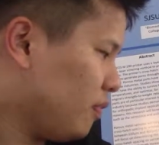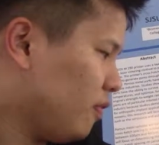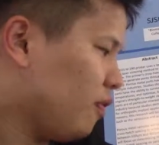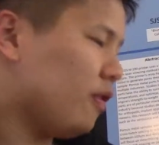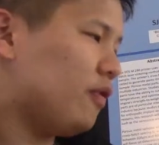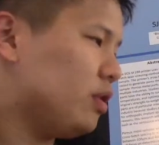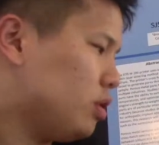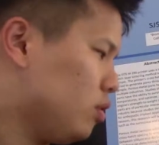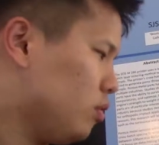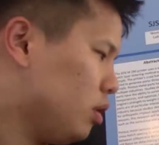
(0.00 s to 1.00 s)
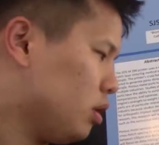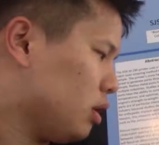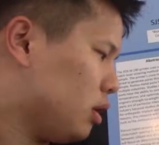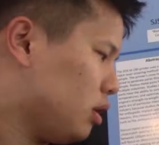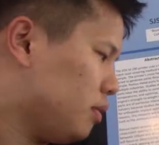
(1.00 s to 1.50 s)
for future work,
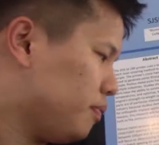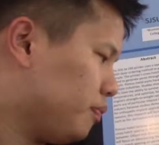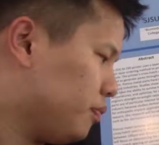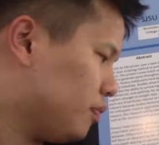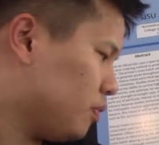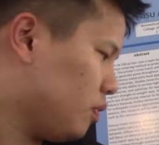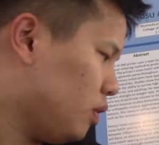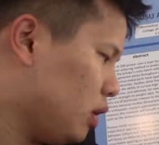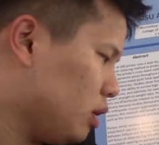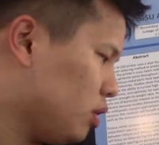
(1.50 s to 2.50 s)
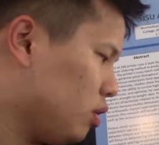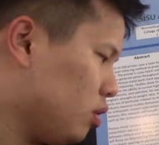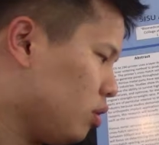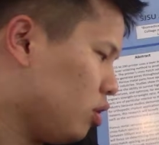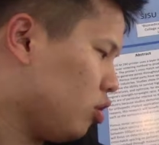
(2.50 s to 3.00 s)
we
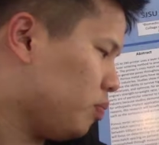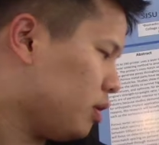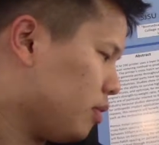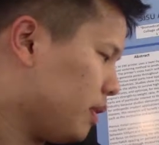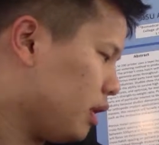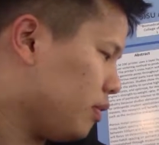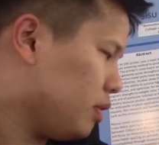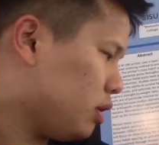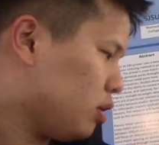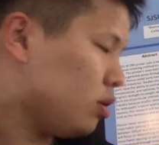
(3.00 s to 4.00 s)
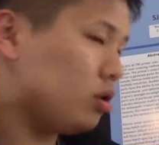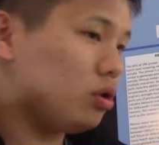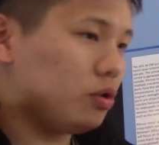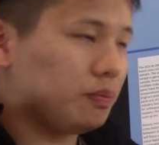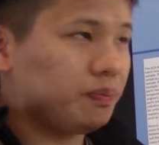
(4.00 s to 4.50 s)
also hope to be able
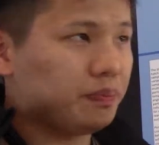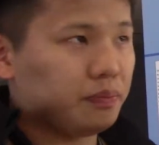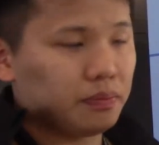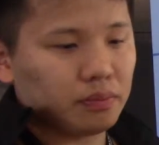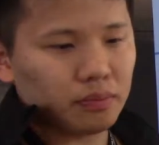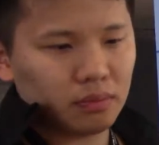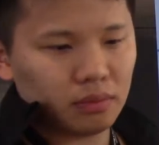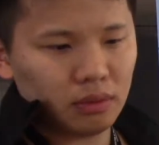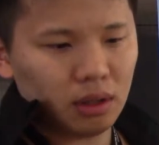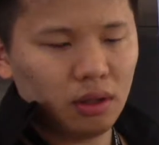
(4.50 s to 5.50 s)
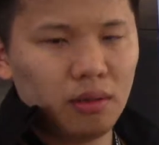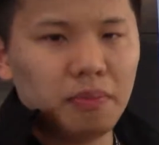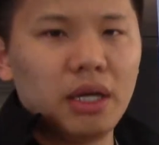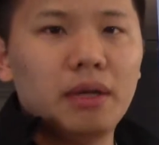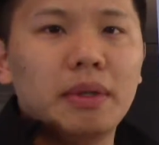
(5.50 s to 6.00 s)
to
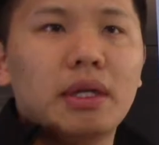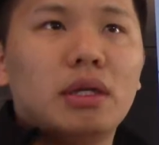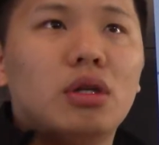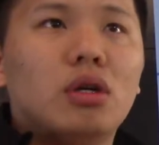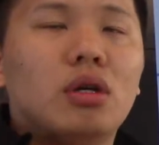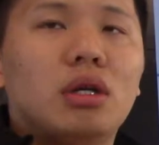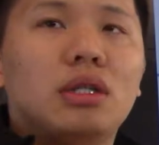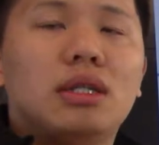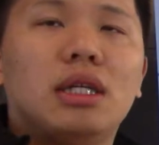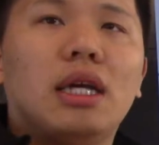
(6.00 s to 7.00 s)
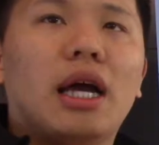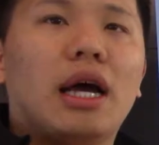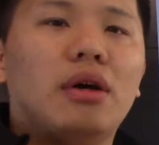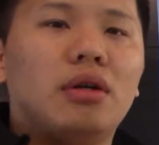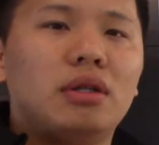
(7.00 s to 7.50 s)
maybe see how